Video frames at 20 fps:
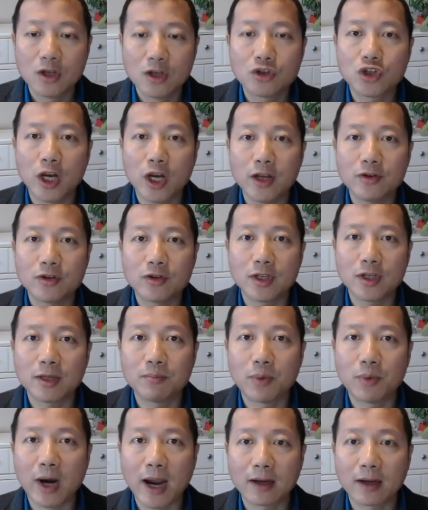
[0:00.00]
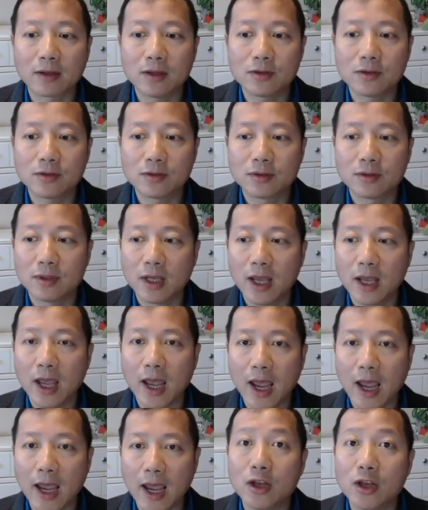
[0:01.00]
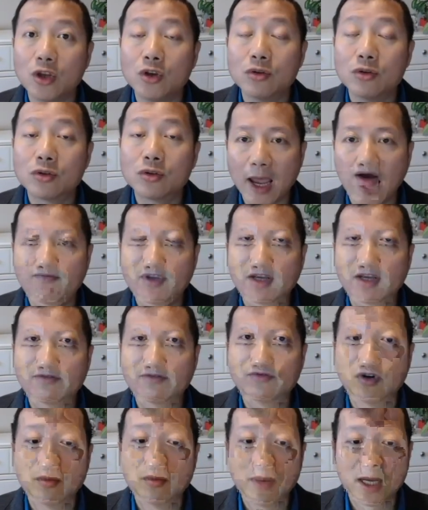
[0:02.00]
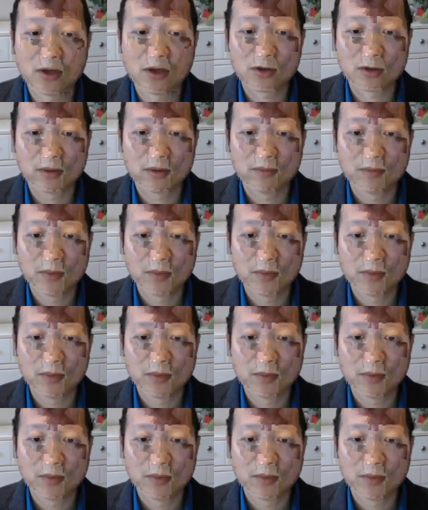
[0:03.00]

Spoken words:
Changes in practice and use of information,